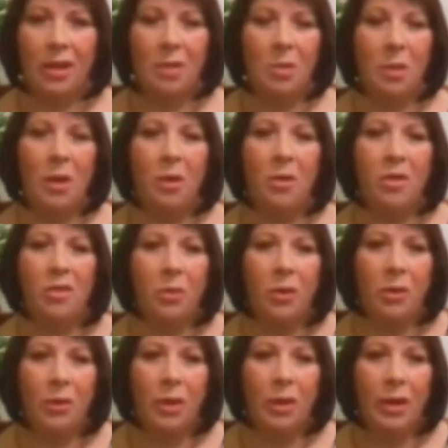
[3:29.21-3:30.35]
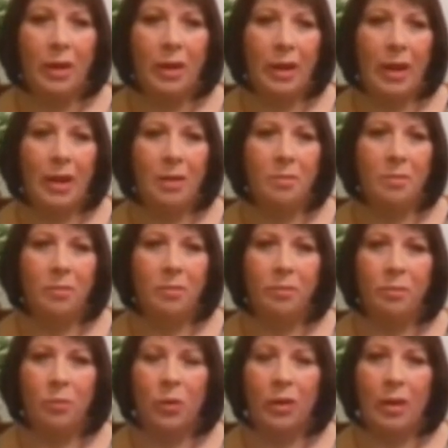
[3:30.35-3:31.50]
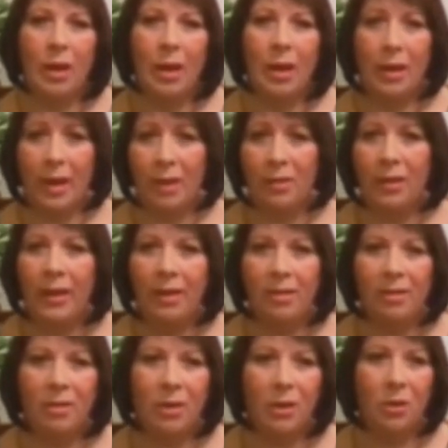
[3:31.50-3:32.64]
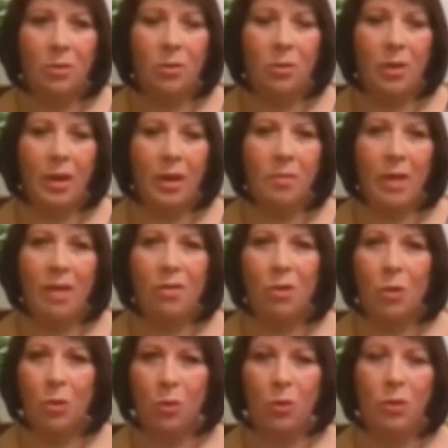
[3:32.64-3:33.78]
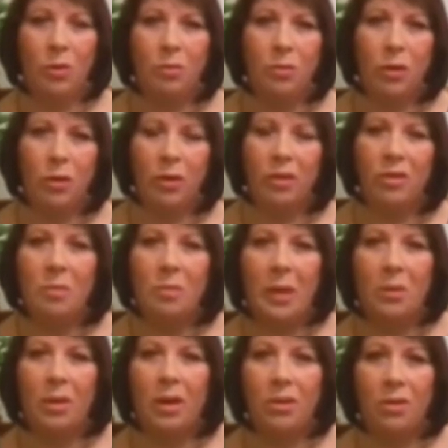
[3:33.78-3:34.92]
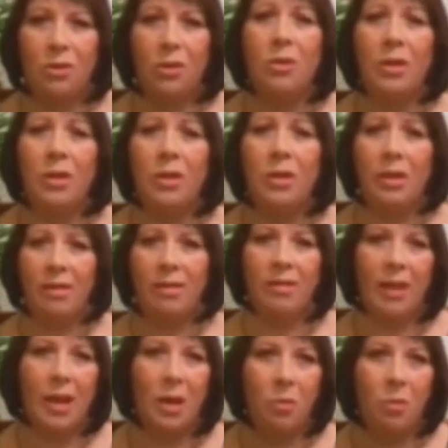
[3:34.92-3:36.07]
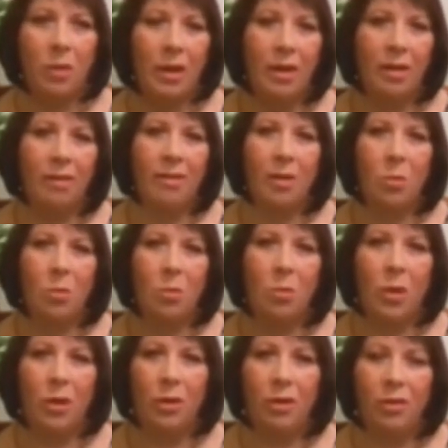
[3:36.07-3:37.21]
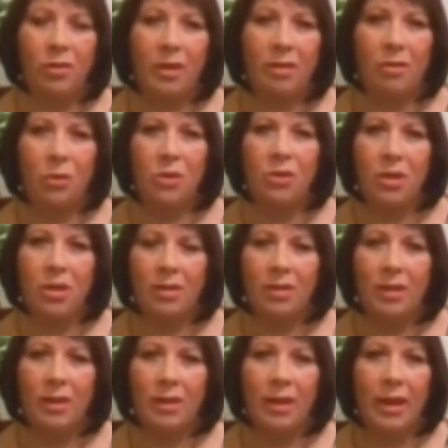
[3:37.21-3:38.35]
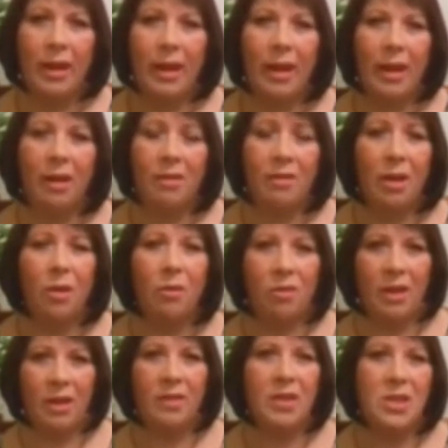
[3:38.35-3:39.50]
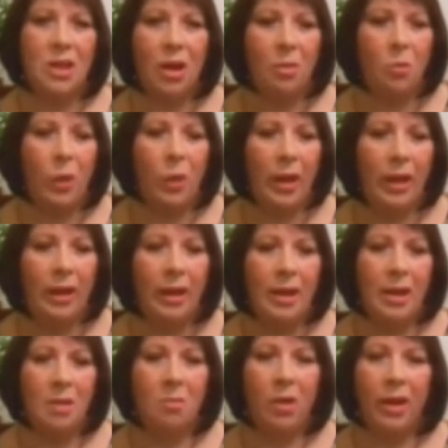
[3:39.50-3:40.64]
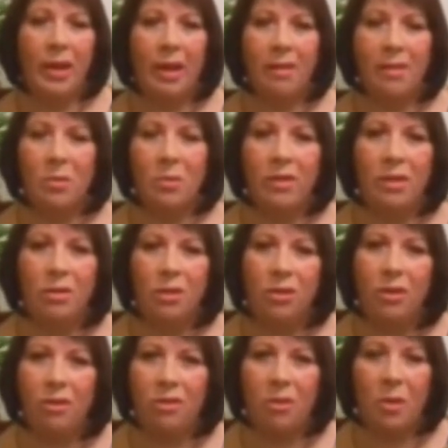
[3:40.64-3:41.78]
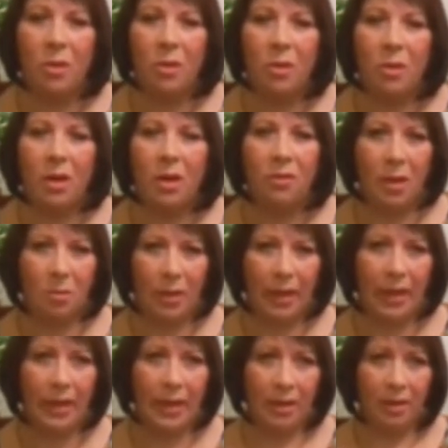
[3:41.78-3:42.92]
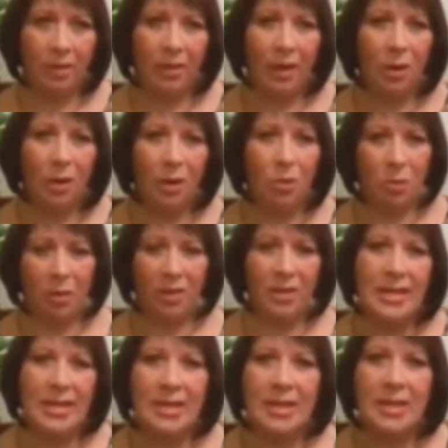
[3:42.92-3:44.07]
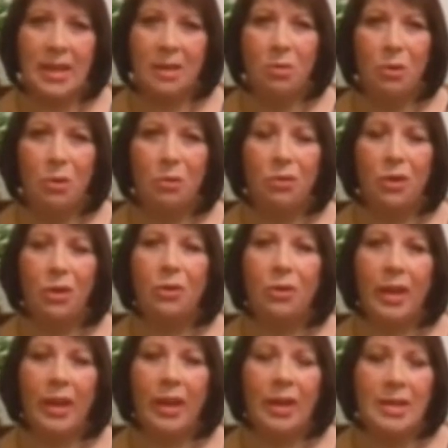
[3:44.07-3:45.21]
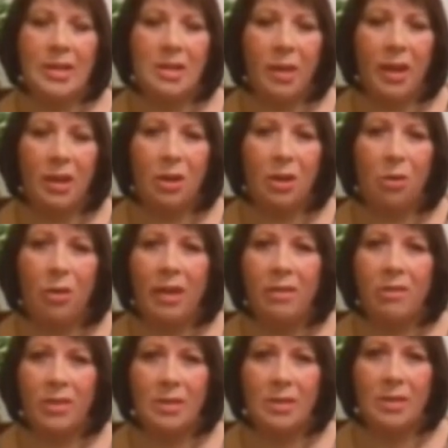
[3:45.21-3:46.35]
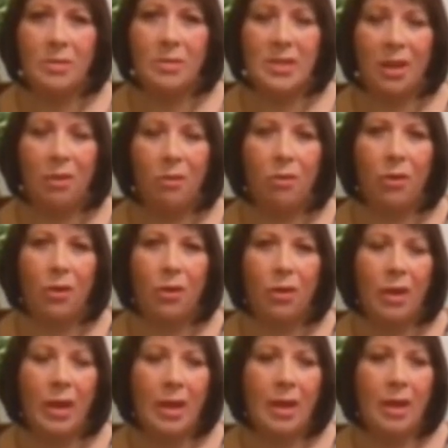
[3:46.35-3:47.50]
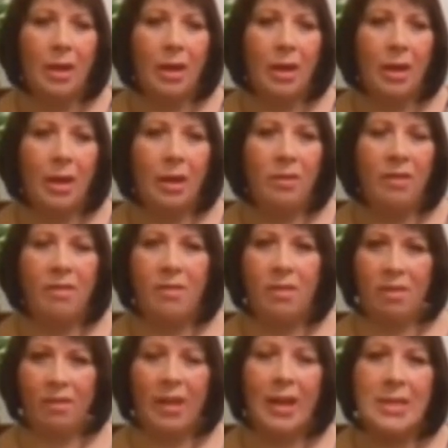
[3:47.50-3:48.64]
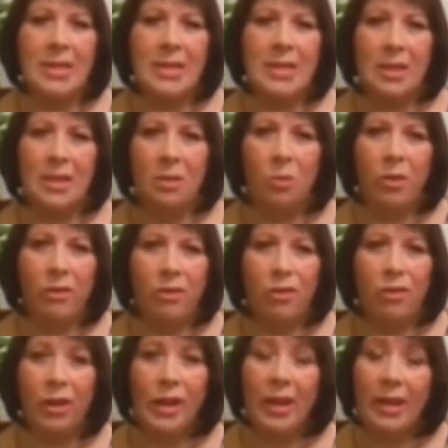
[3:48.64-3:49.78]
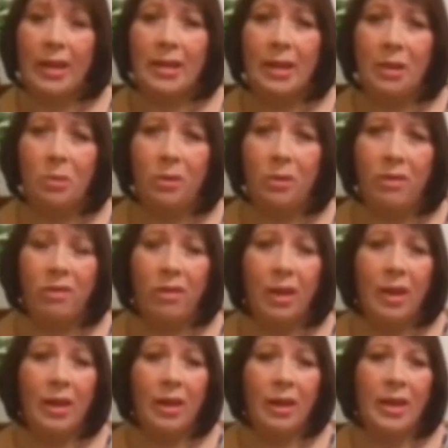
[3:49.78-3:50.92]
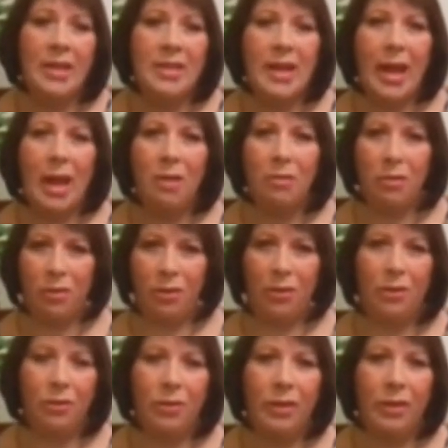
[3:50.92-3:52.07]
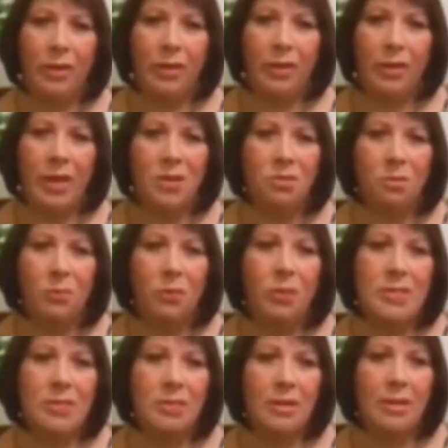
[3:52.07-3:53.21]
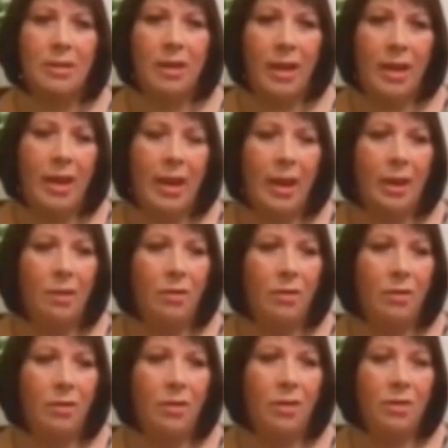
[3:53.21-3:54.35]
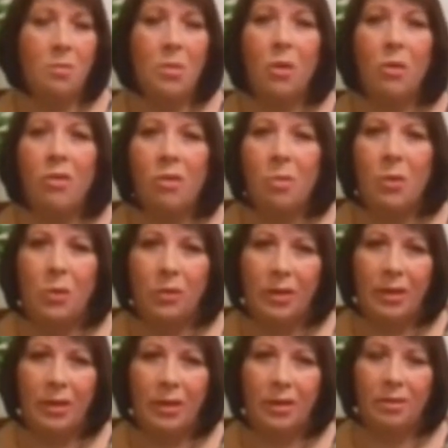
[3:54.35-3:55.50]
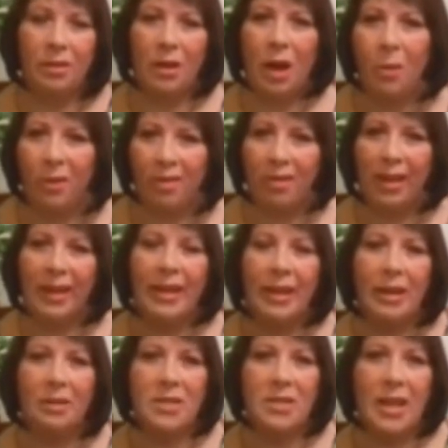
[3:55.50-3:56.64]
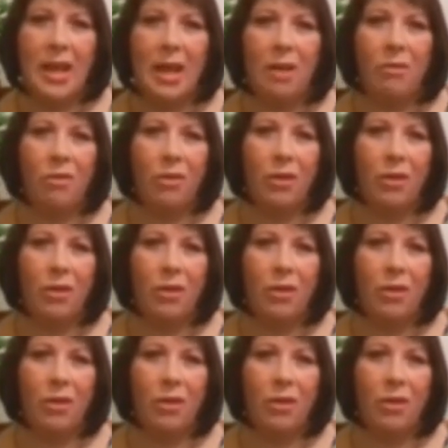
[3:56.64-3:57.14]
Like, my parents were, um, were uh, Catholics, so um, as all good Christian people like to do, is to help someone who's less fortunate than ourselves. And at the time when my cousin was introduced to our family, the older brothers and sisters had moved on and made careers for themselves. So Uh, this this cousin was a street kid. He was he didn't have the the attributes and and the, the moral support that that I was lucky enough to have.